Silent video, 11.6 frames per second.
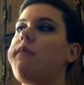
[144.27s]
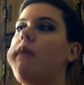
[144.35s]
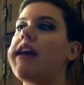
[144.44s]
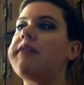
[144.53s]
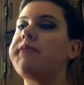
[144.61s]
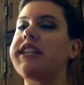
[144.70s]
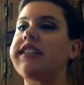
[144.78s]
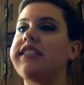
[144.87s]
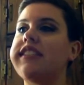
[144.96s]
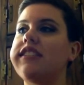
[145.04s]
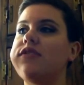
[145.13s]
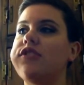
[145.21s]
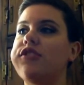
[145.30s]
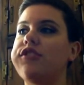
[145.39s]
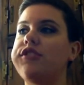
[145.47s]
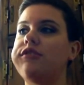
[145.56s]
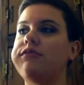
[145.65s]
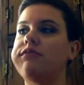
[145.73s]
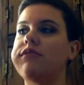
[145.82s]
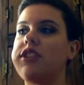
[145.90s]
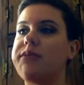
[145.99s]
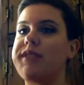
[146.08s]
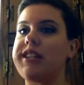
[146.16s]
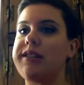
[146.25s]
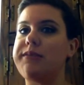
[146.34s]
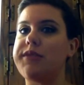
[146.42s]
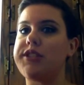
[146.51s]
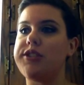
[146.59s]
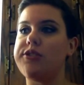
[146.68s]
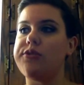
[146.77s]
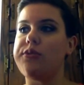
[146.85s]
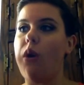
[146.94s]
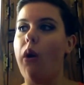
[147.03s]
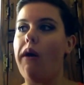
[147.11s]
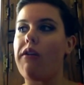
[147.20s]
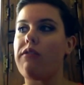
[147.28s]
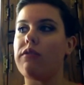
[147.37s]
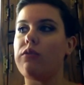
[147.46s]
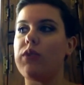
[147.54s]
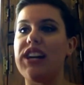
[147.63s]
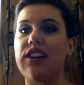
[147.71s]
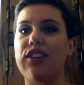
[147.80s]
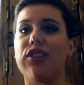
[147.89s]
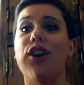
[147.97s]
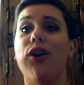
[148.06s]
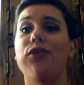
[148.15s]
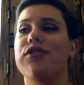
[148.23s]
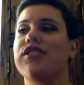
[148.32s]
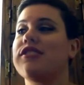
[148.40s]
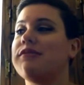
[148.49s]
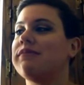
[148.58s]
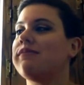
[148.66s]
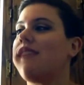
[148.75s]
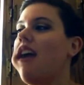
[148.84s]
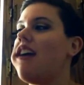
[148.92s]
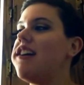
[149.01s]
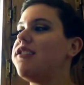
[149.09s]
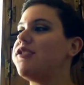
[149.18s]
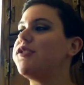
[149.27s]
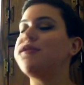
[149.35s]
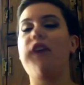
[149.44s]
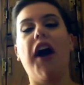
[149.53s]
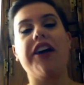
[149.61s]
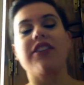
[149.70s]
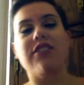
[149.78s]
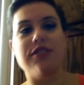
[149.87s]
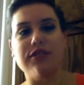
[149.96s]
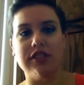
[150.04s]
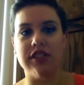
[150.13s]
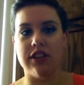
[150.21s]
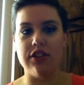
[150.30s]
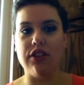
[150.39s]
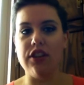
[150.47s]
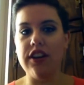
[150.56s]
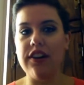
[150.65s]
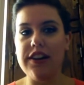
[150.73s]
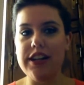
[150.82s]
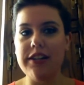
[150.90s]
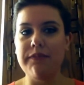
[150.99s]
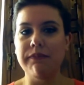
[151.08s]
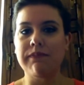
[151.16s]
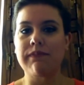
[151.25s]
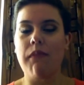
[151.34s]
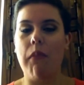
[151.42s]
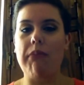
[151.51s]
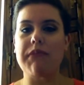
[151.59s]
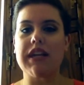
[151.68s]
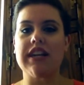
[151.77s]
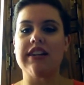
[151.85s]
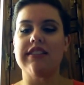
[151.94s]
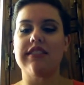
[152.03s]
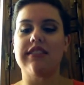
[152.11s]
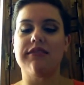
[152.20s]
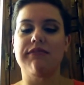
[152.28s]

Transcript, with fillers: It makes it difficult sometimes to wear clothes or if clothes that'll look good because